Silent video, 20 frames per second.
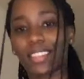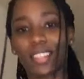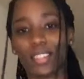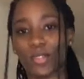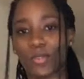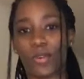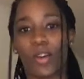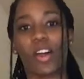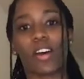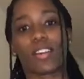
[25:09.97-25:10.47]

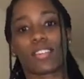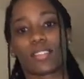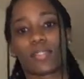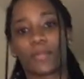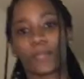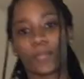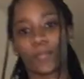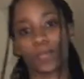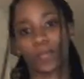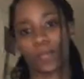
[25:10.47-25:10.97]
this wrong,
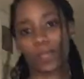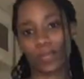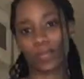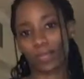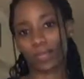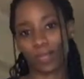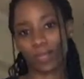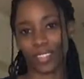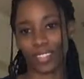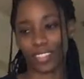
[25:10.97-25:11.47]

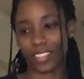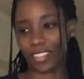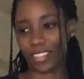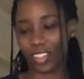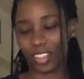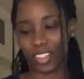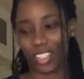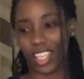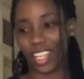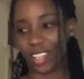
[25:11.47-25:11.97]

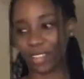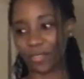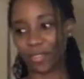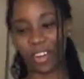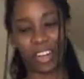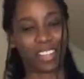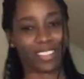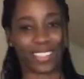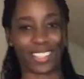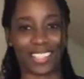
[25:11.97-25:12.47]
you get it
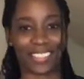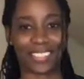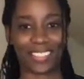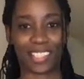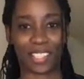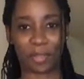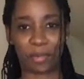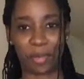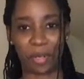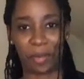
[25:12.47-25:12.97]
wrong. That's
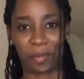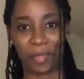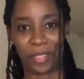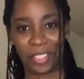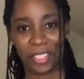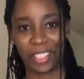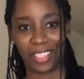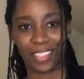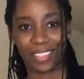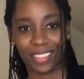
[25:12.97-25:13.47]
pretty
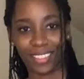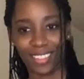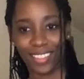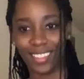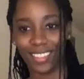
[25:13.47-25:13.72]
much it.